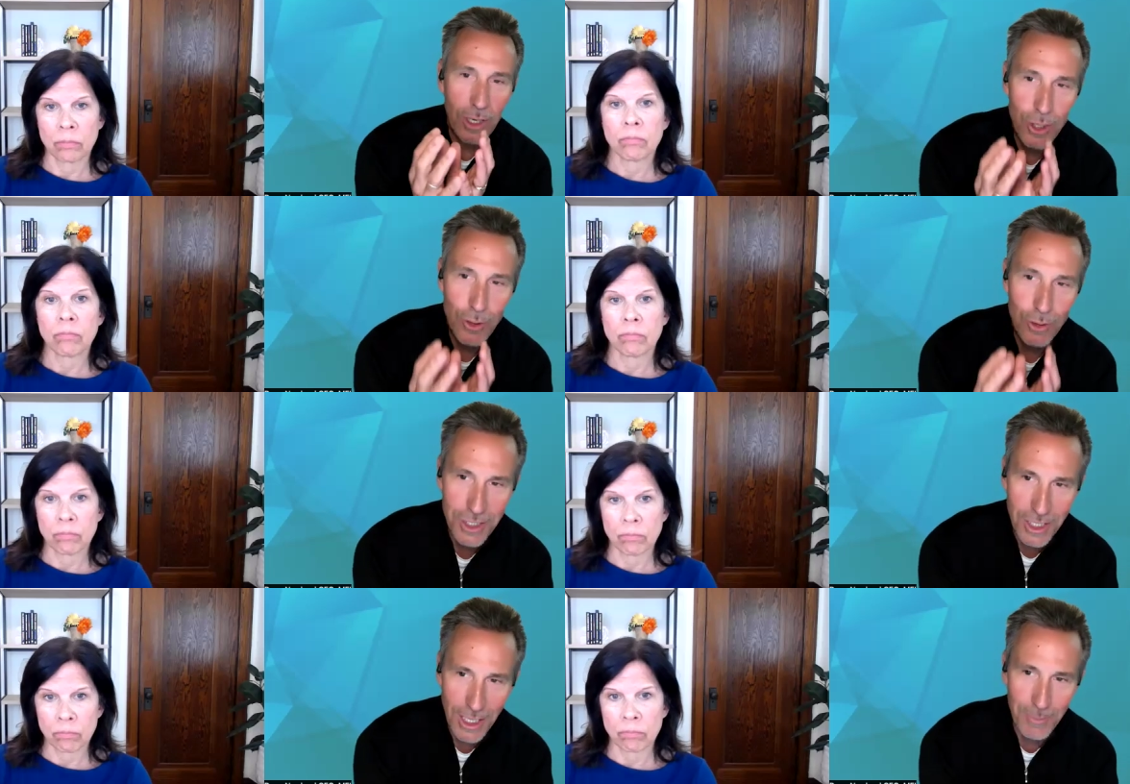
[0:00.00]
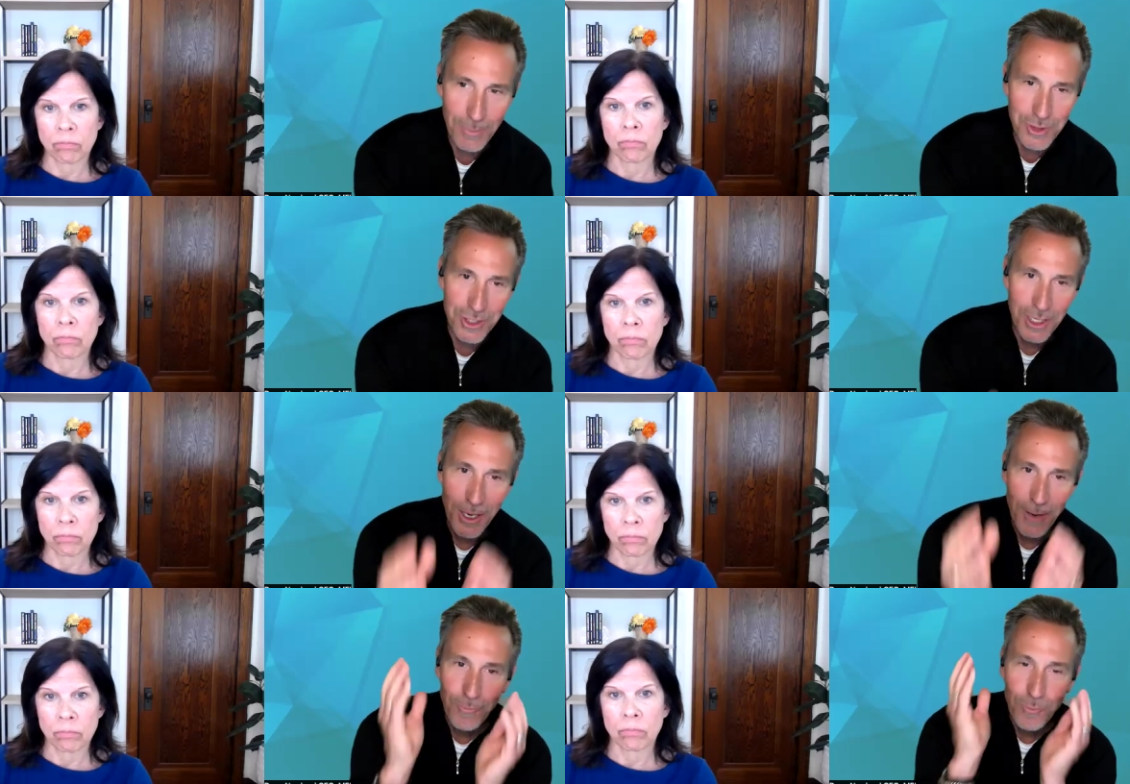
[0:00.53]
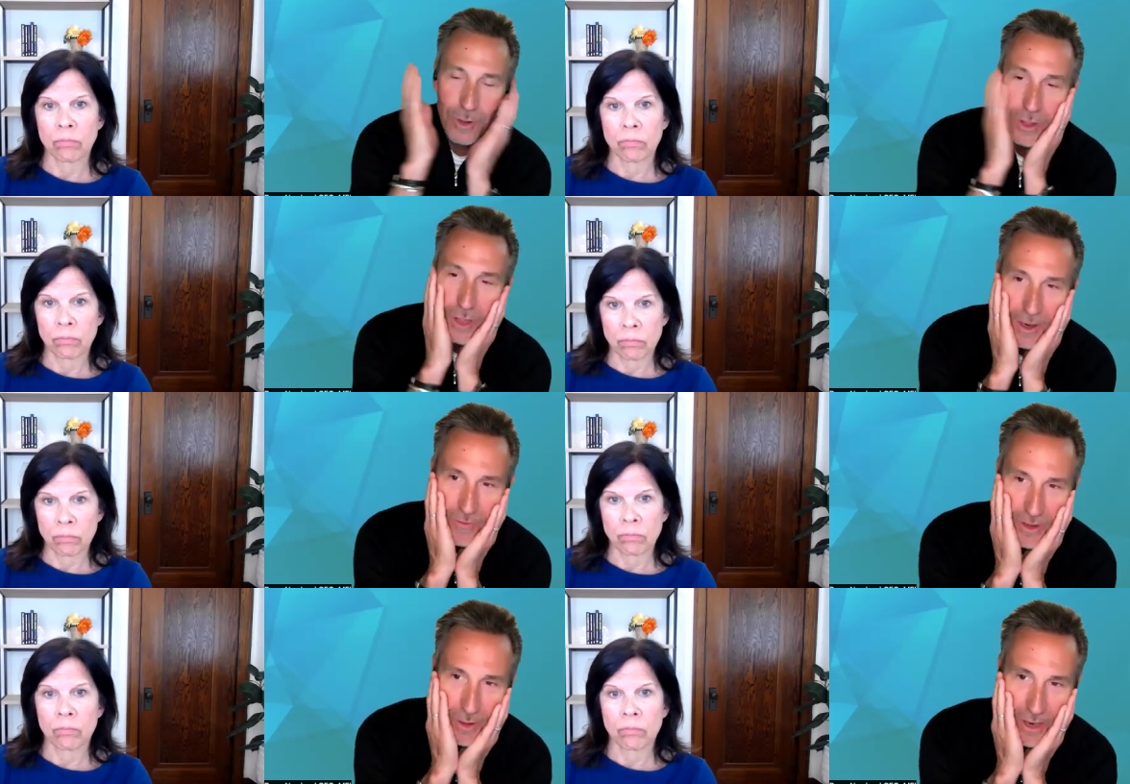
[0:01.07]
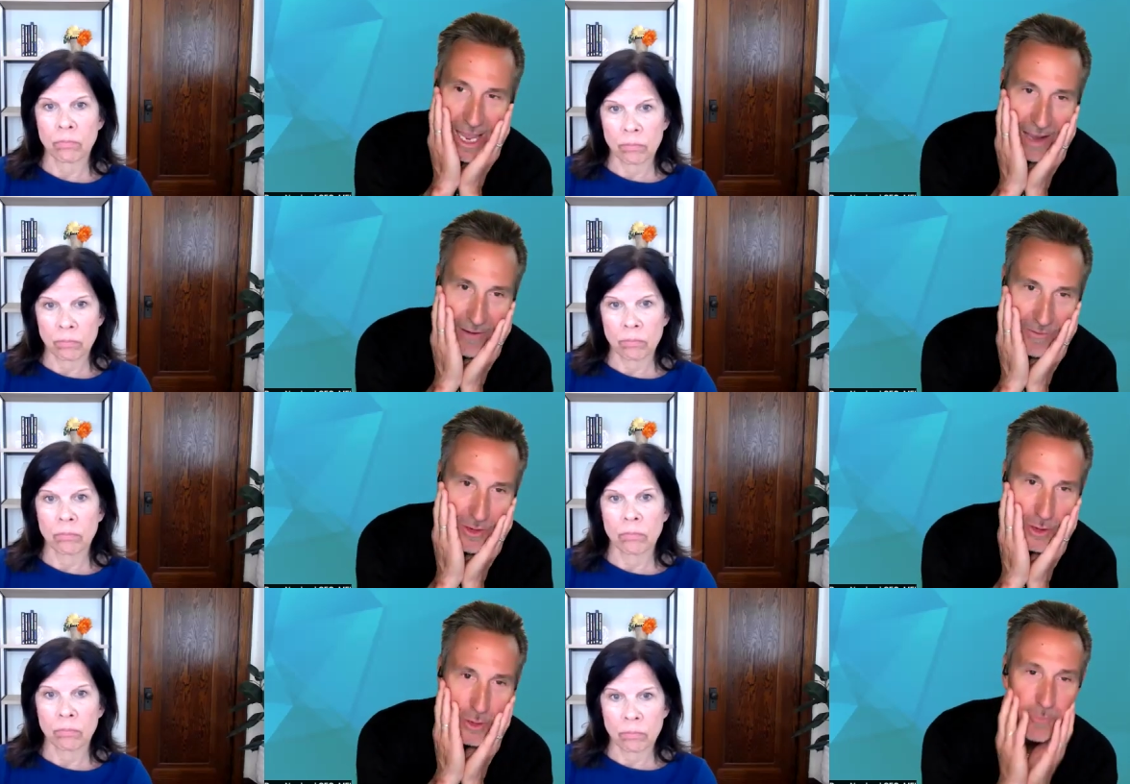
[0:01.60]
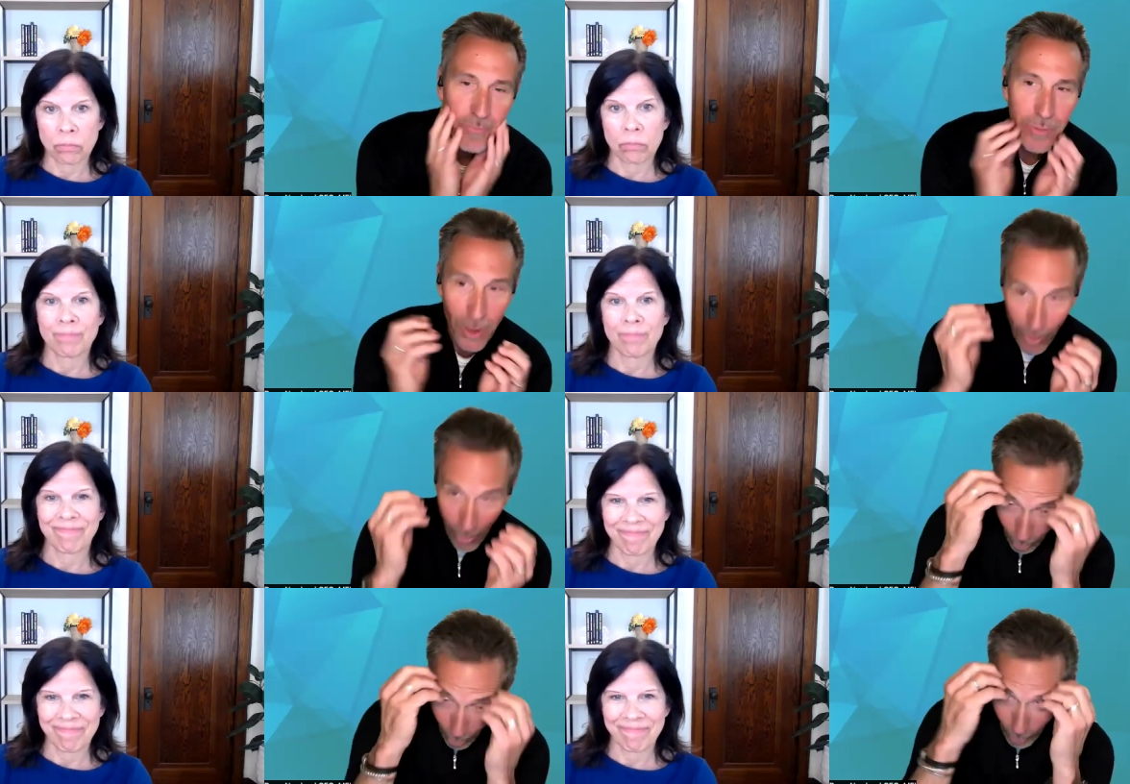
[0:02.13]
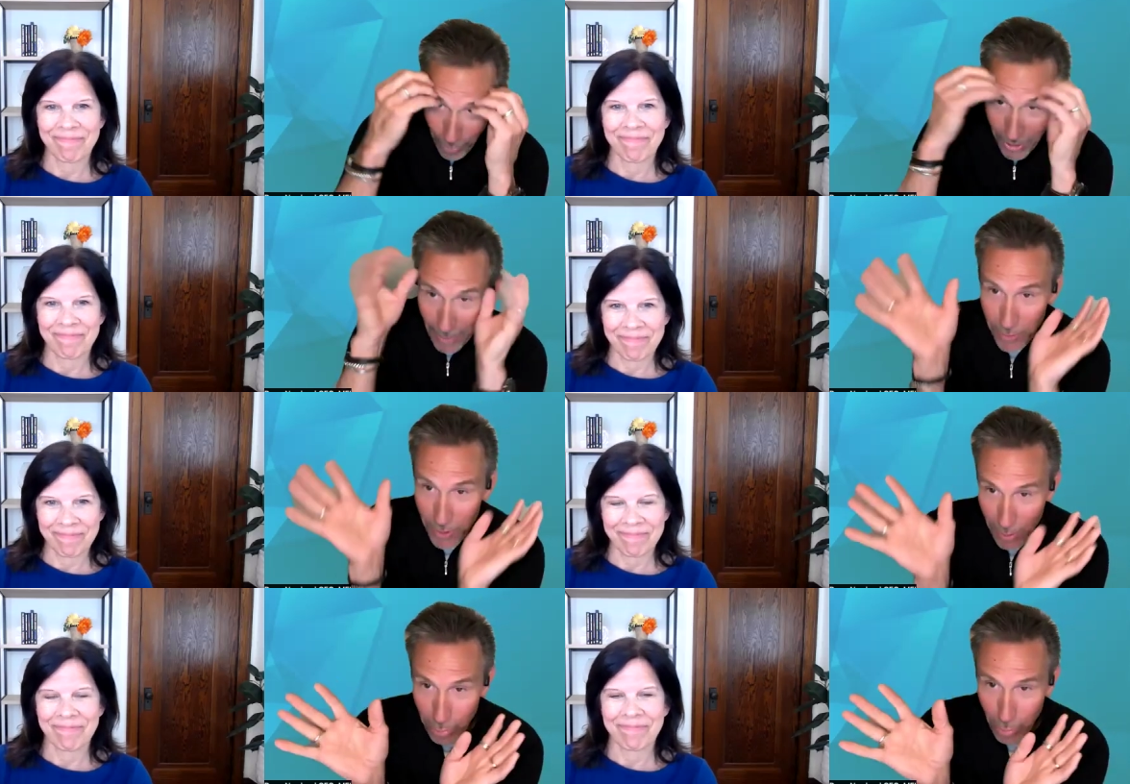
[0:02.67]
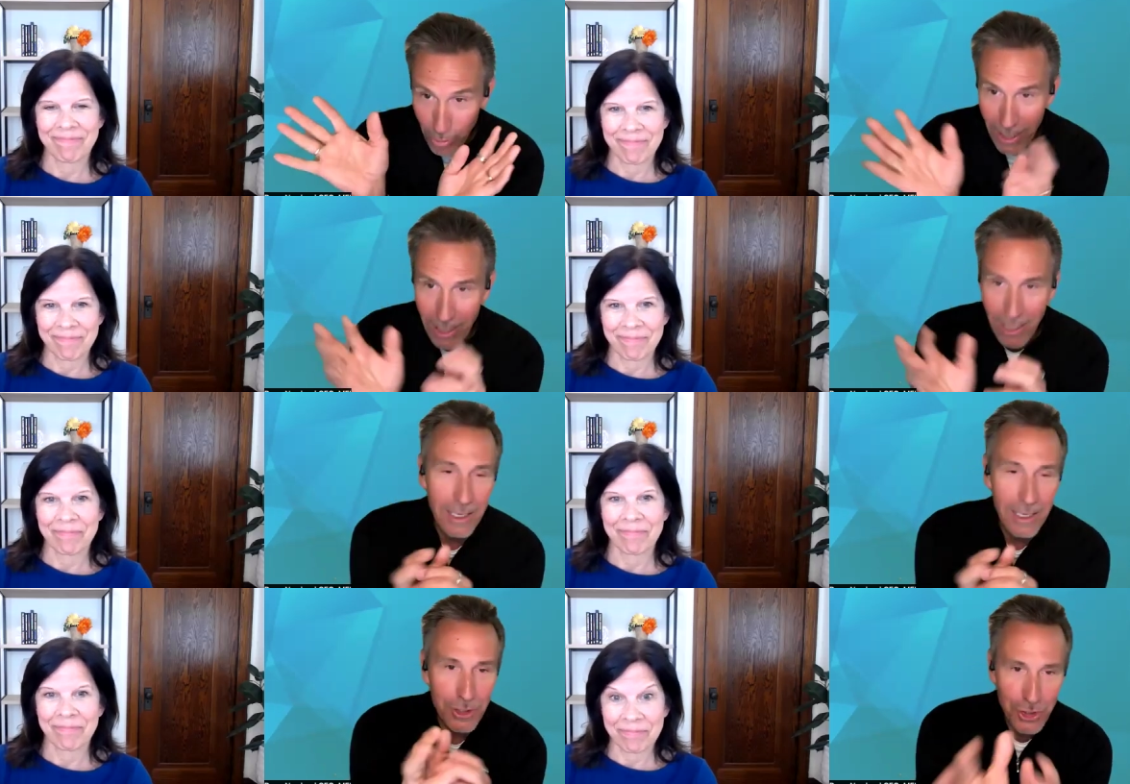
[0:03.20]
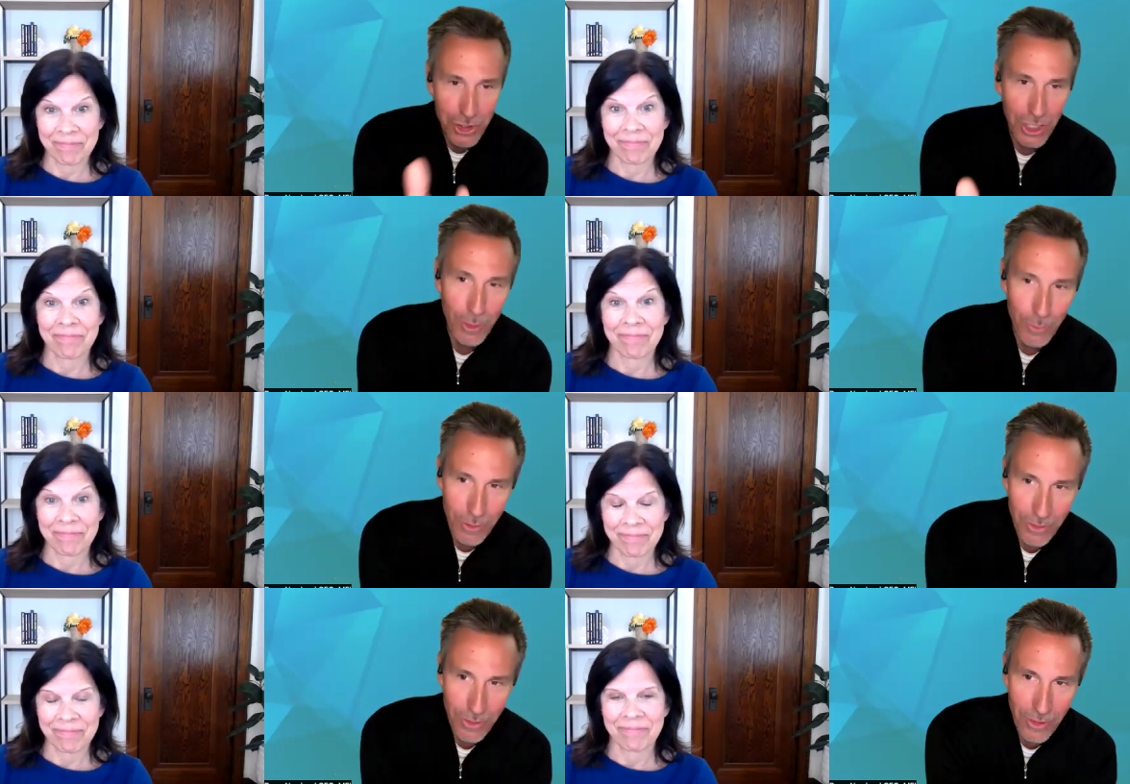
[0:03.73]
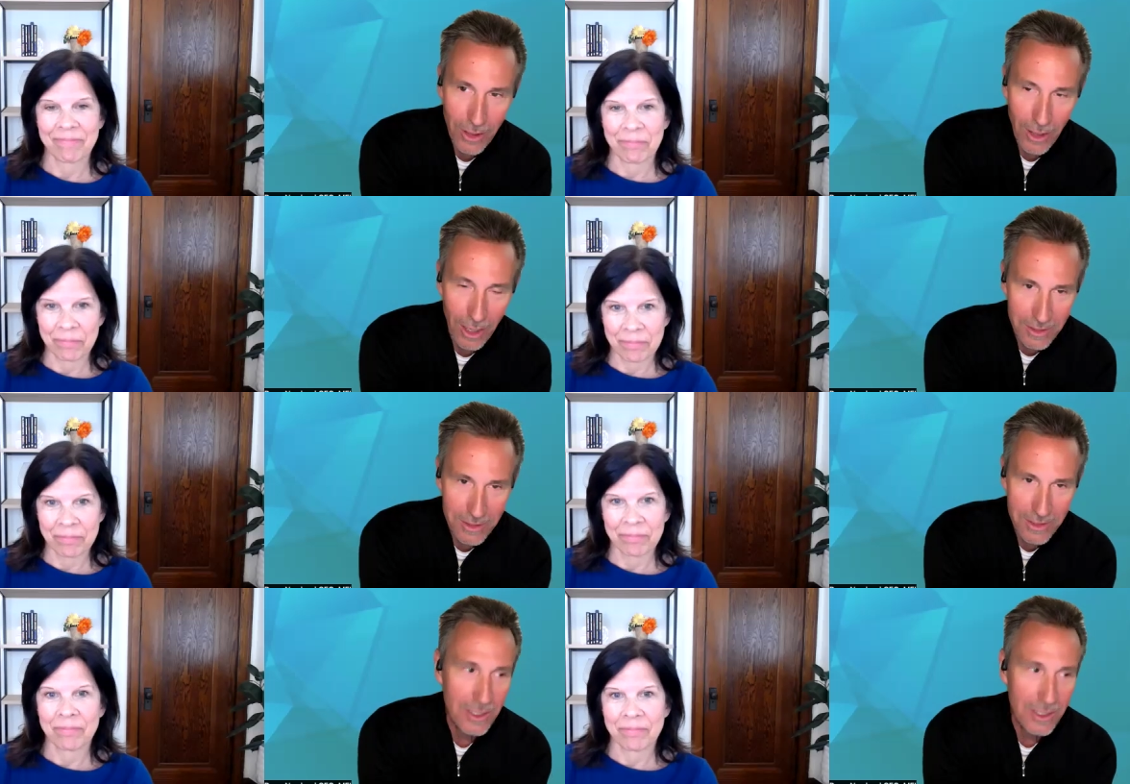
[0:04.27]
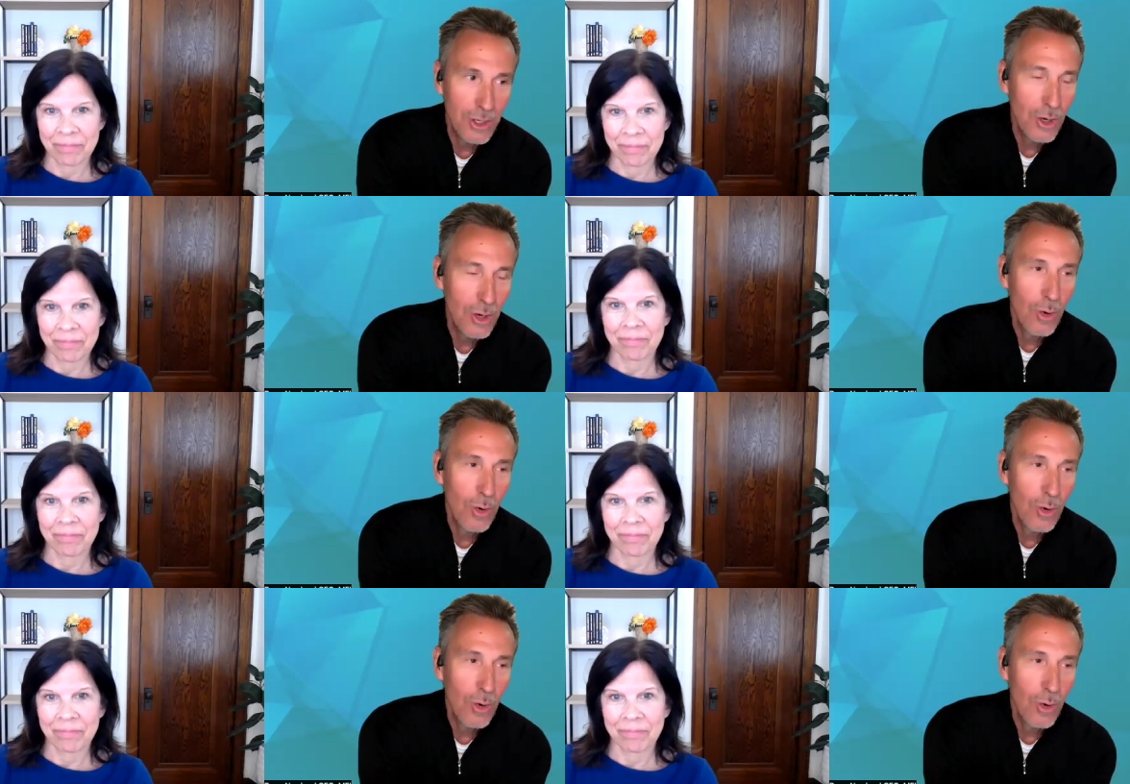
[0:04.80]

Speaker 1: What are your tips? Love to have you open up your brain and share with us